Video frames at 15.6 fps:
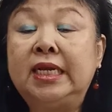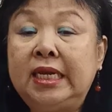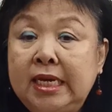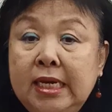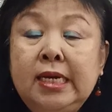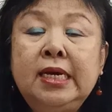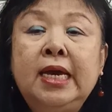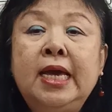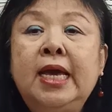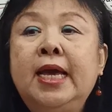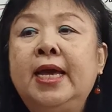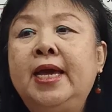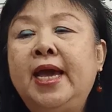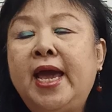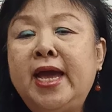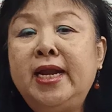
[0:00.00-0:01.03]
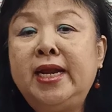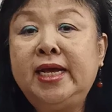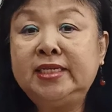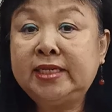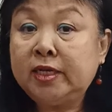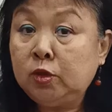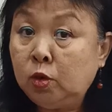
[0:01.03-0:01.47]
Lee, and
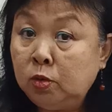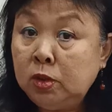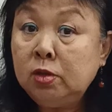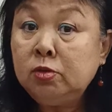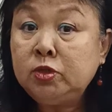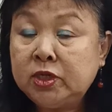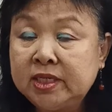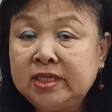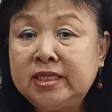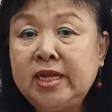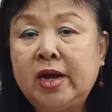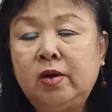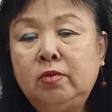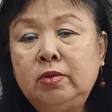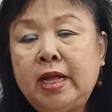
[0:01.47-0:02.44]
as I told you just now,